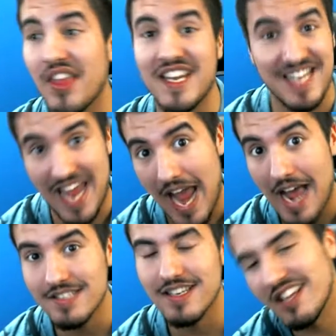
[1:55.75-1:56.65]
that he
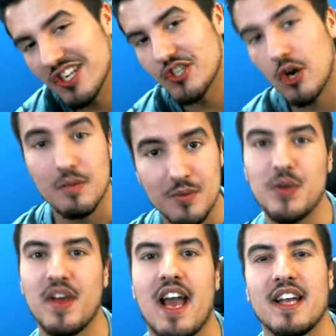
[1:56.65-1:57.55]
has and then show them to
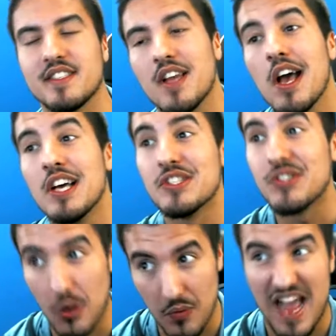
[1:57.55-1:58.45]
you guys.
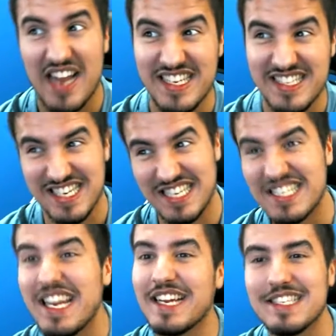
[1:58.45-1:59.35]
So that is going
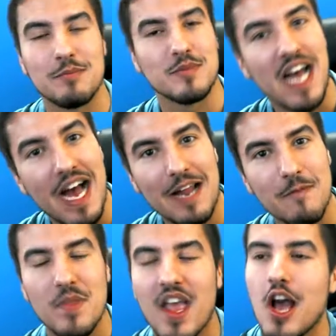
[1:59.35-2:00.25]
to take some
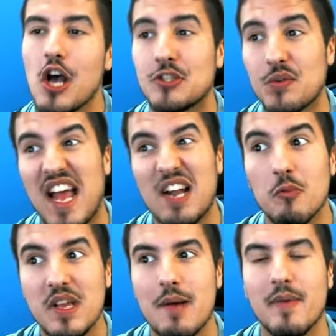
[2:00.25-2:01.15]
time. So that
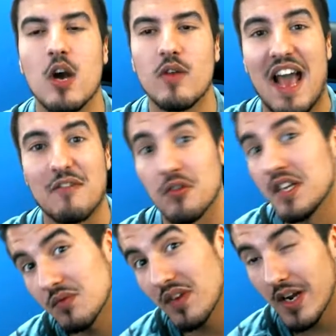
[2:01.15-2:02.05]
will be coming out after
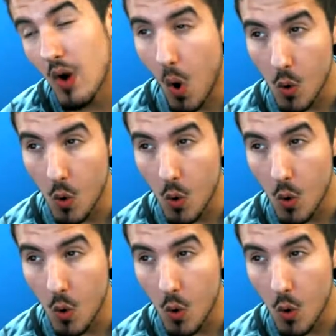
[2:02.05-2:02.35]
this video,